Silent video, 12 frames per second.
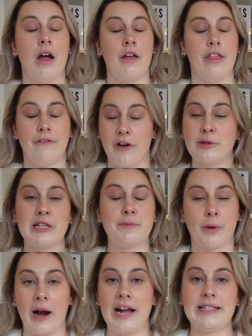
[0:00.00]
The first one is
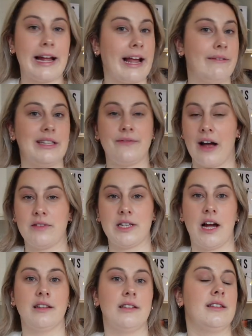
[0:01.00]
Praise. I gave this five
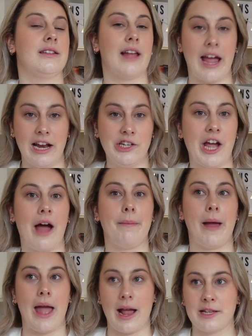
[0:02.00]
stars. This is age
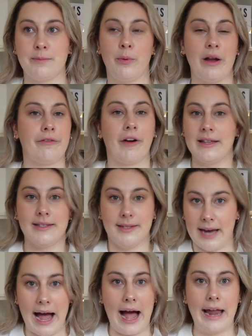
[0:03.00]
gap, ex-boyfriend's
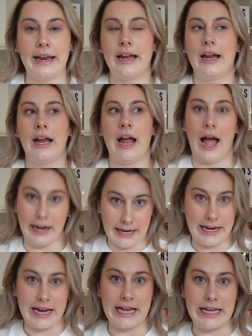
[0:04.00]
dad. And
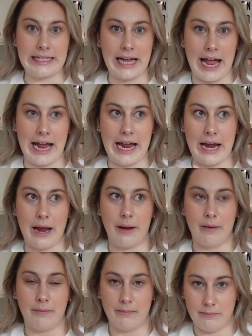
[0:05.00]
he is a,
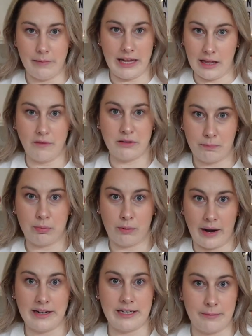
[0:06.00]
he loves
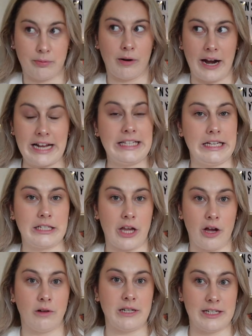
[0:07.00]
pra to praise his
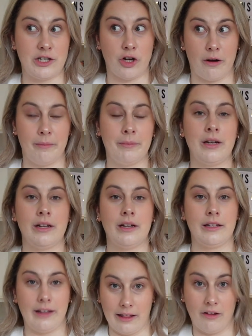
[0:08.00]
girls. He's a dom
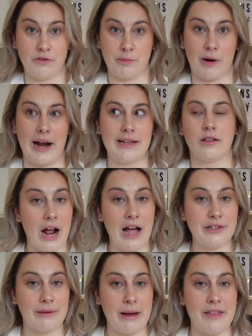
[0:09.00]
that loves praise.
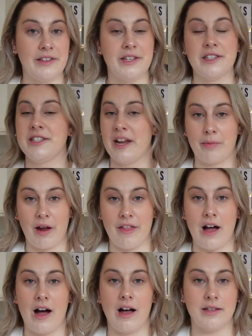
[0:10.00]
As I mean, this is
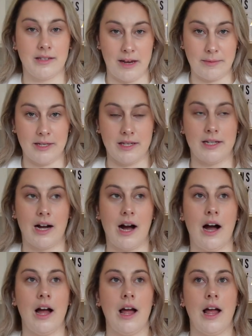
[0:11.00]
stepbrother,
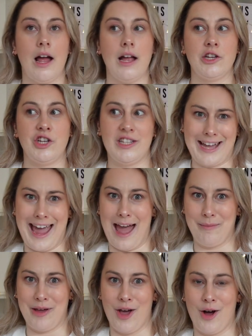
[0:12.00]
stepsister. She's a
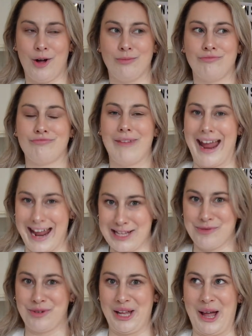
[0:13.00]
cam girl.
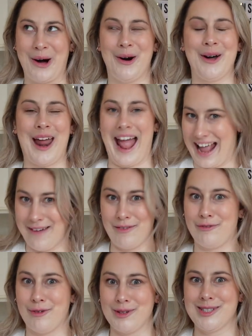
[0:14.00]
It's really hot. I gave
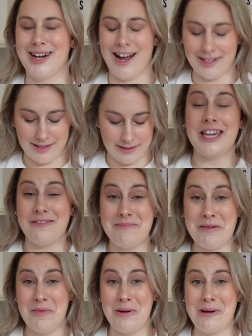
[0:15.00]
it four stars. Give
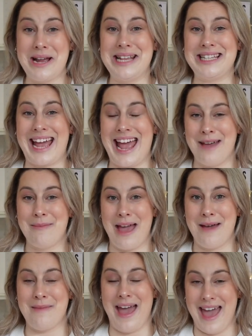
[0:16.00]
Me More is
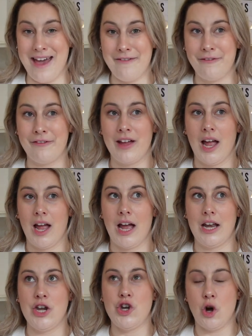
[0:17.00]
MMF.
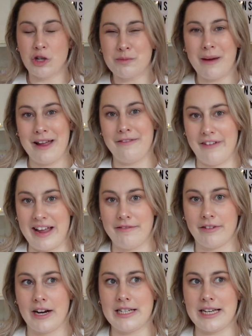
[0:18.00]
Not my
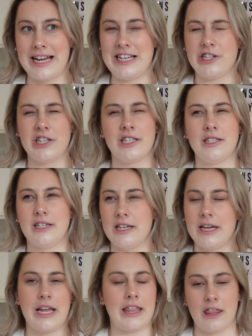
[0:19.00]
favorite. It just
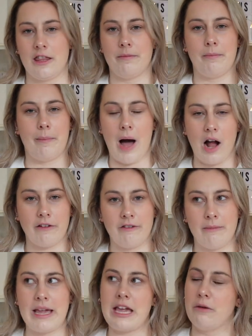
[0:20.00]
didn't hit the mark for
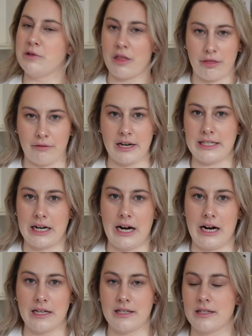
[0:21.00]
me. It was a three
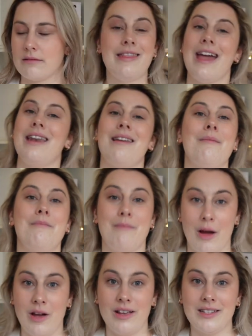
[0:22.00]
stars. Then
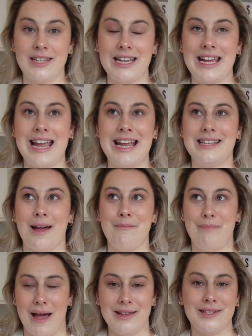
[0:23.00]
Mercy is
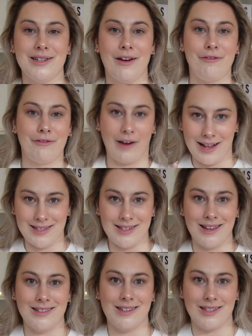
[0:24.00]
Best Friend's
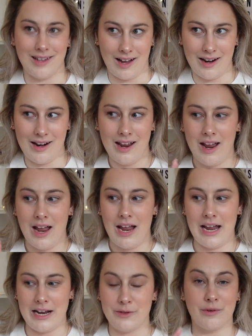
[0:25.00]
Son.
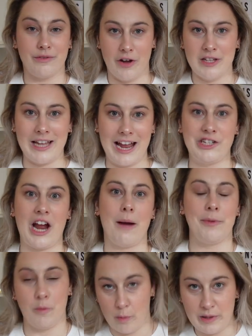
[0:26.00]
It's reverse age
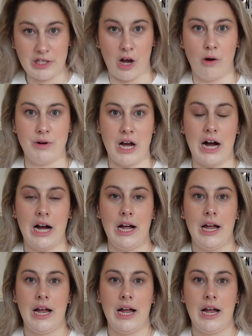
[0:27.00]
gap. The woman's older.